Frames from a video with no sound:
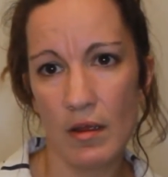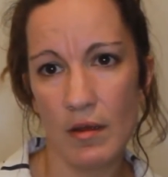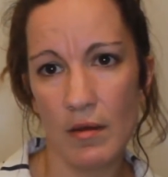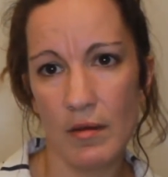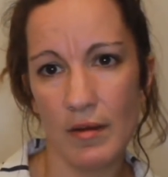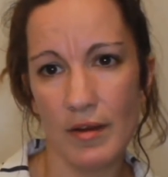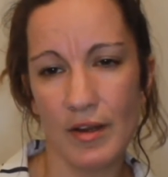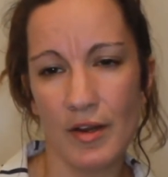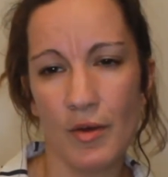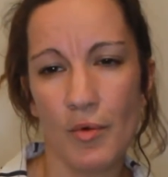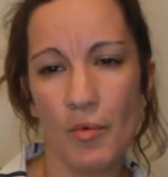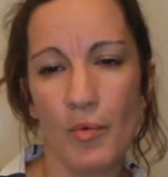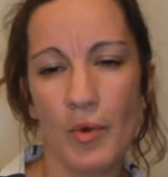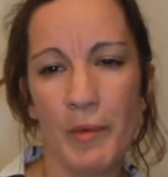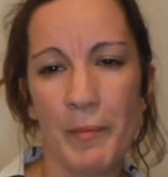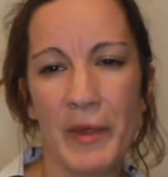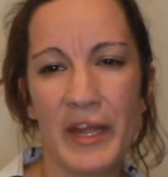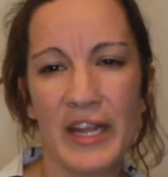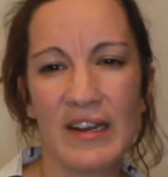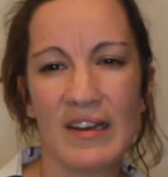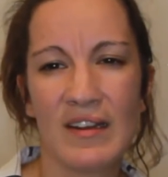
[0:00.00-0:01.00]
You know,
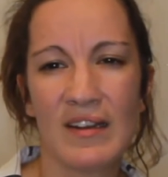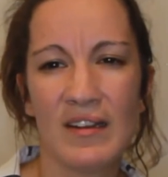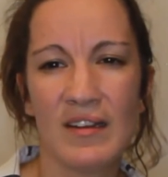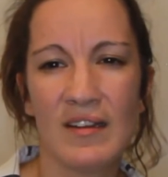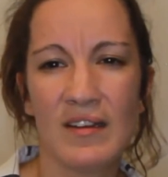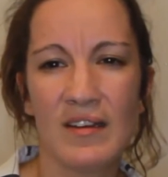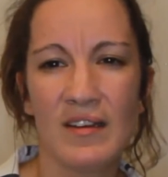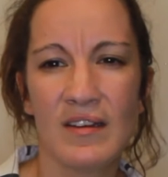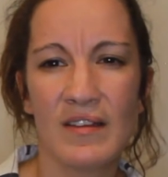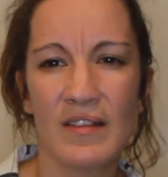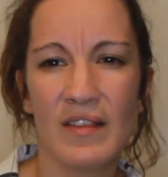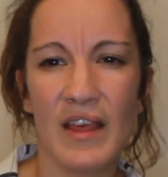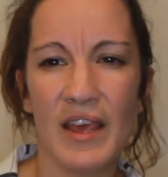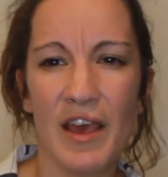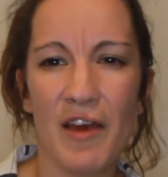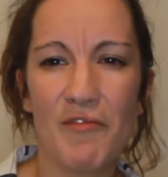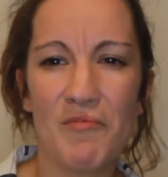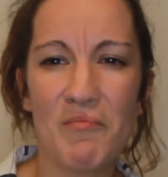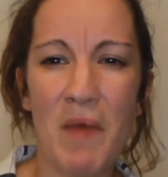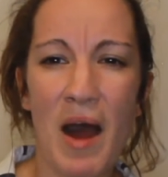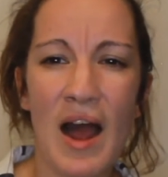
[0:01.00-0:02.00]
women, they
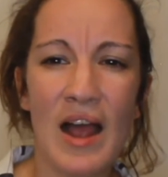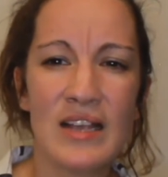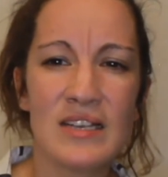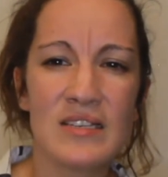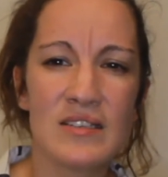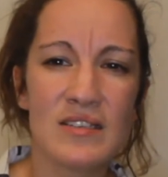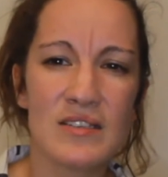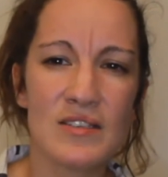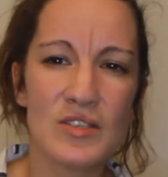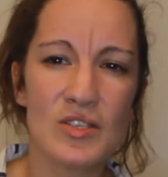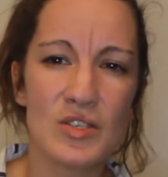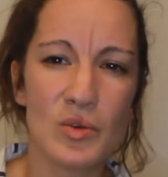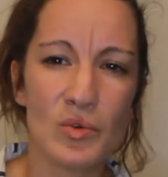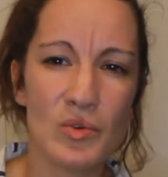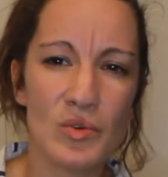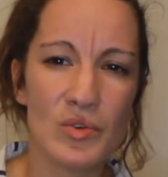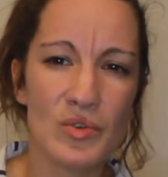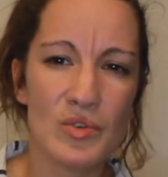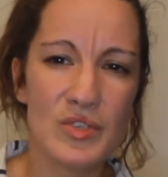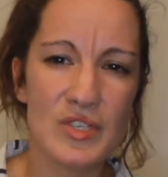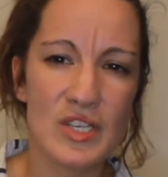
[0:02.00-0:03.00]
have minds and
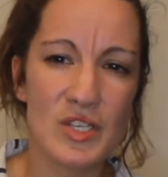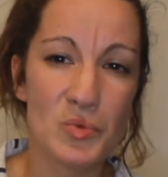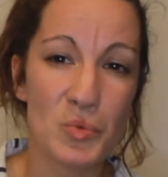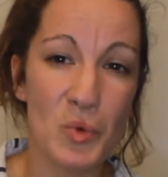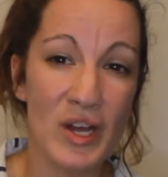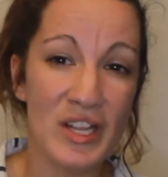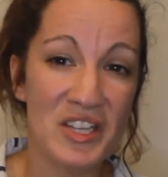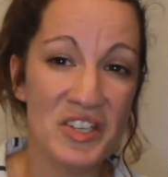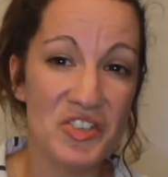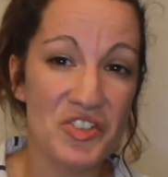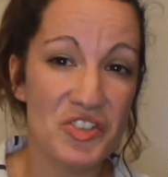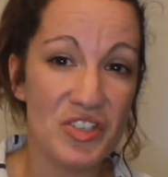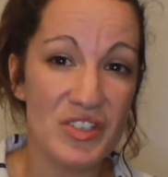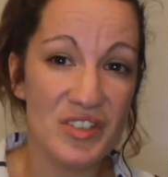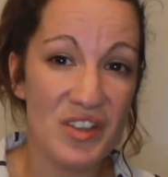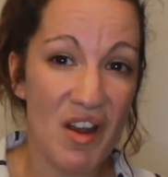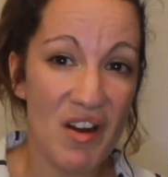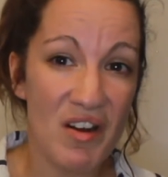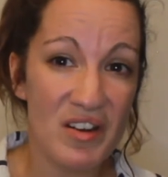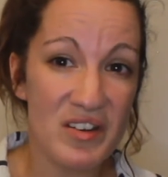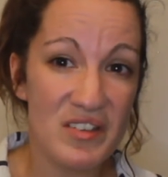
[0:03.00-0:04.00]
souls as well as just
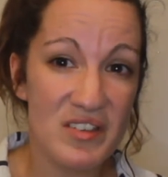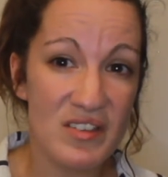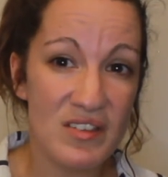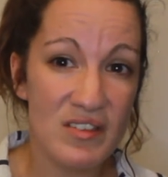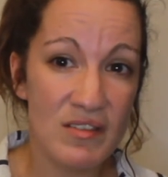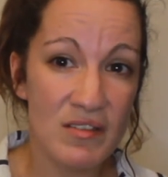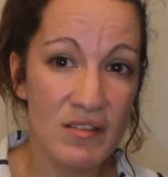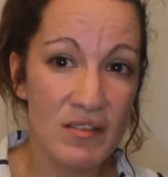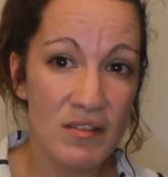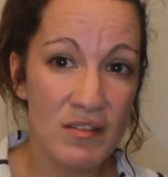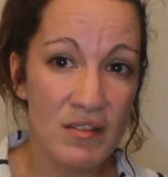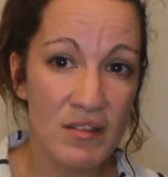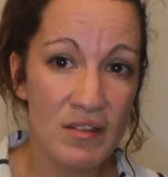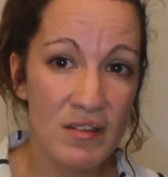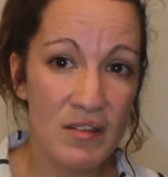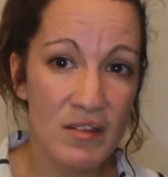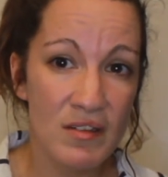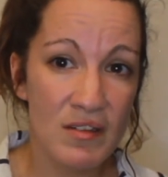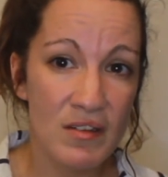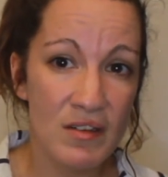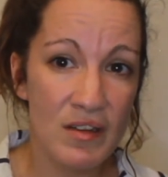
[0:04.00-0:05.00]
hearts.
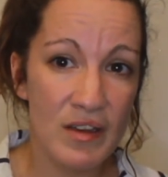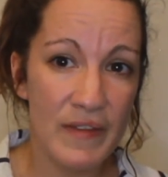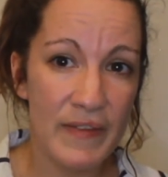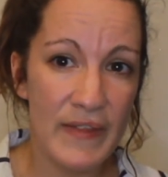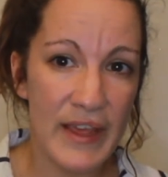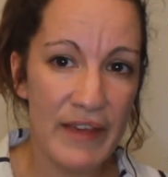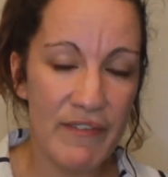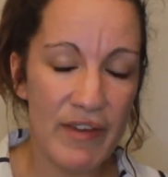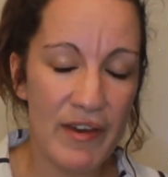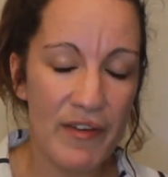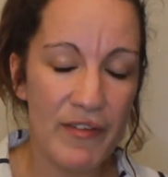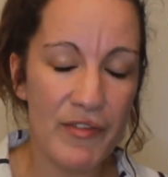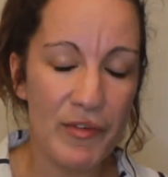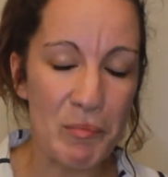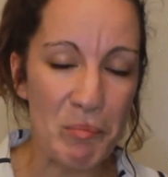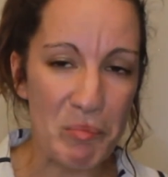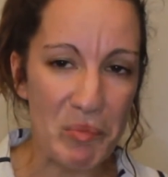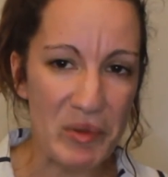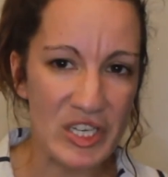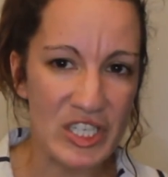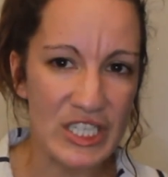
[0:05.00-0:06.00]
And they have
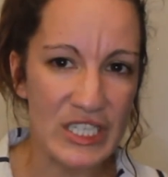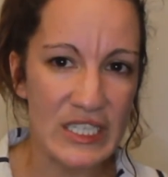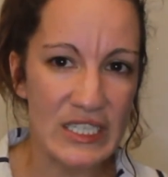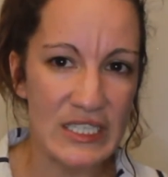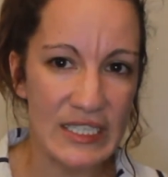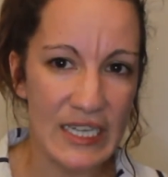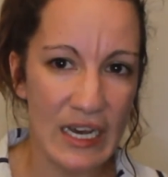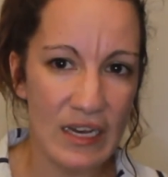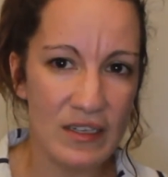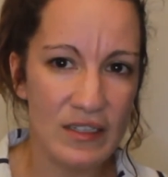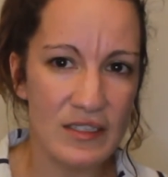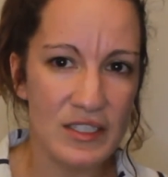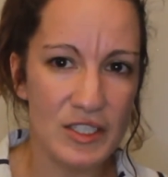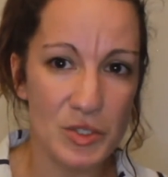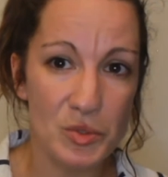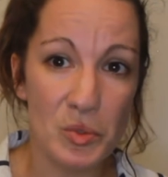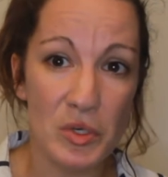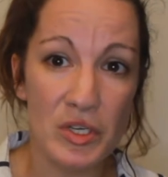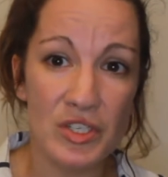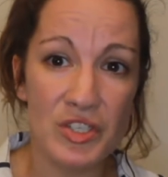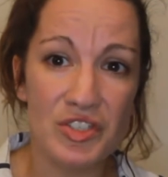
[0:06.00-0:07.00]
ambition and talent as
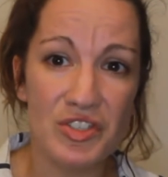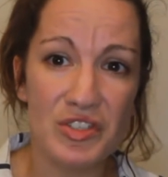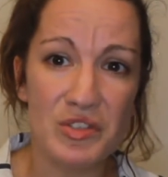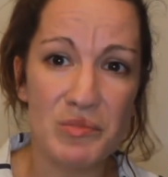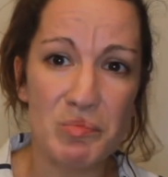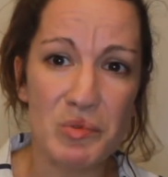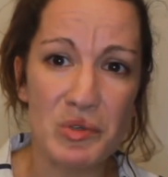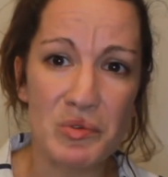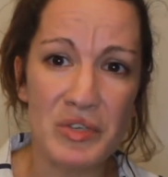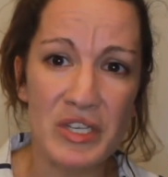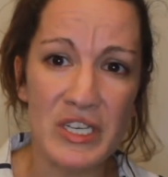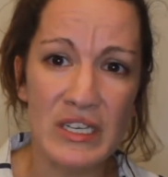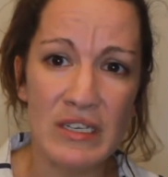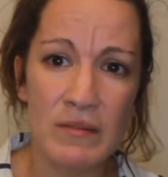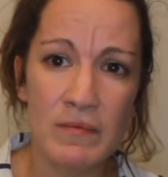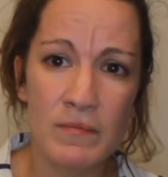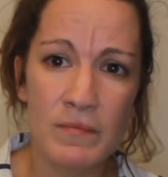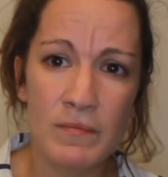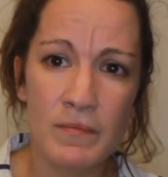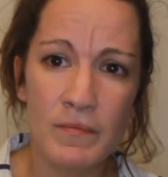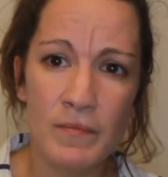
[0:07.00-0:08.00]
well as just beauty.
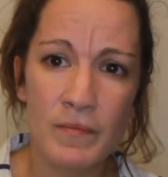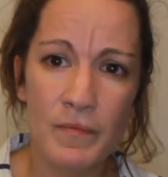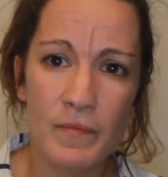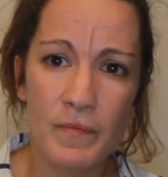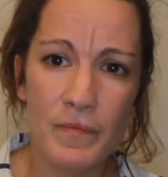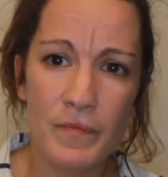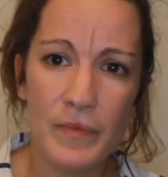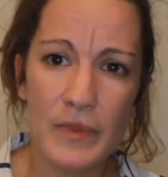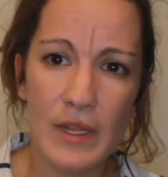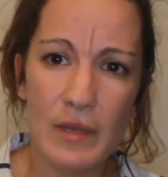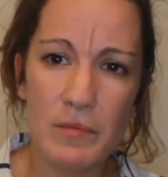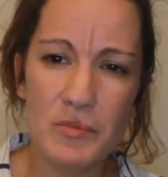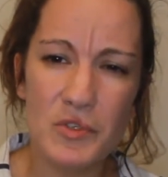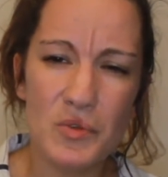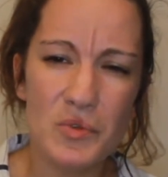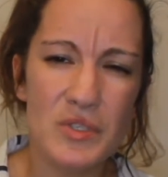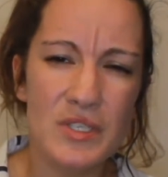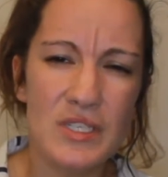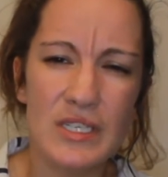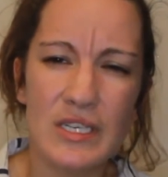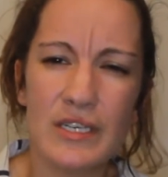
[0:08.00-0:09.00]
I'm so
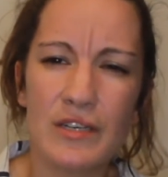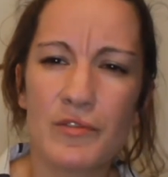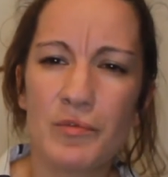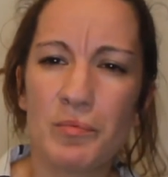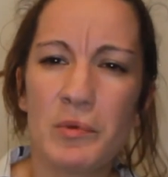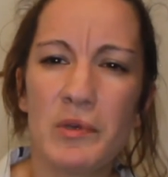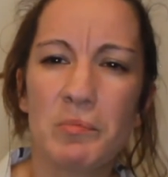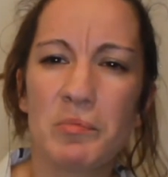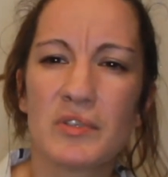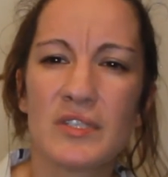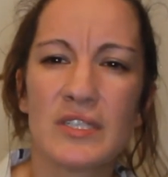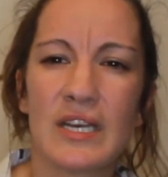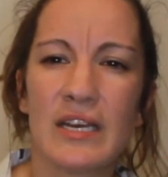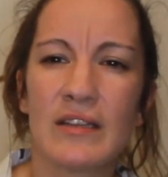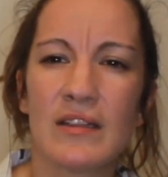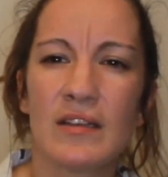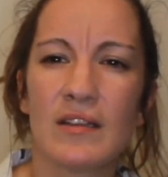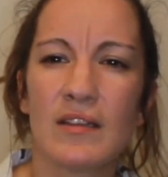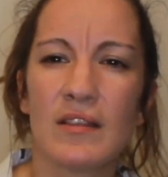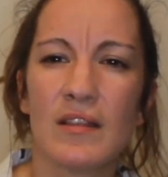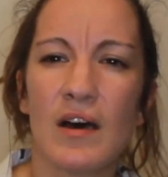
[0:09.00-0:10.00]
sick of people saying
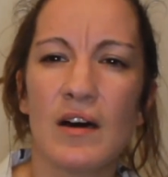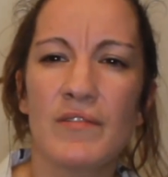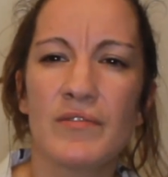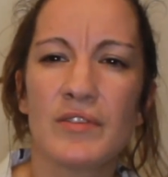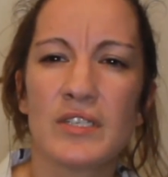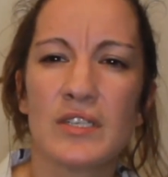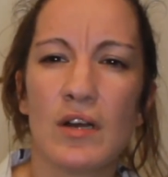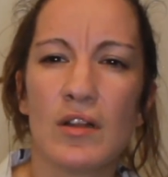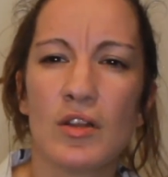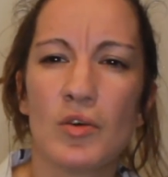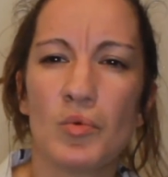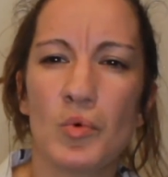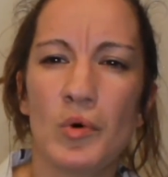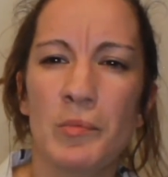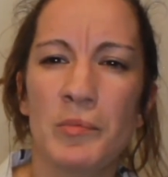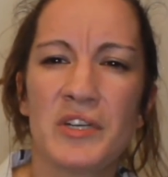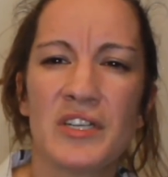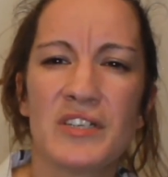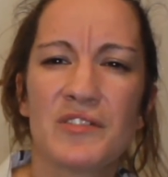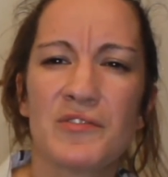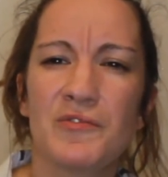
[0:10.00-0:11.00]
that love is all a
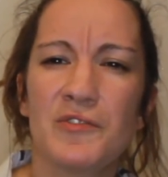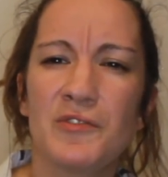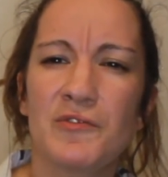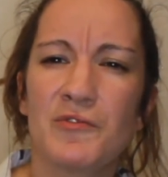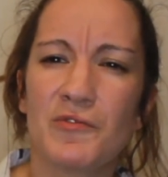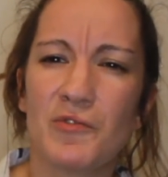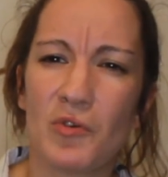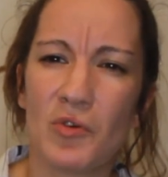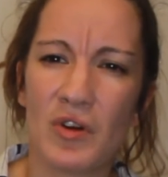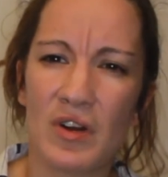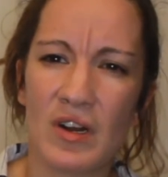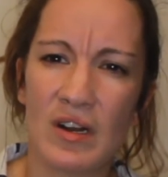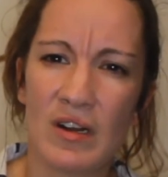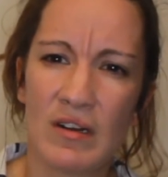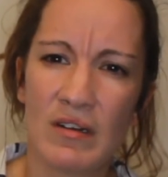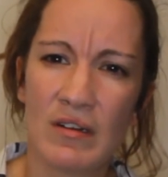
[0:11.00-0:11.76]
woman is fit for.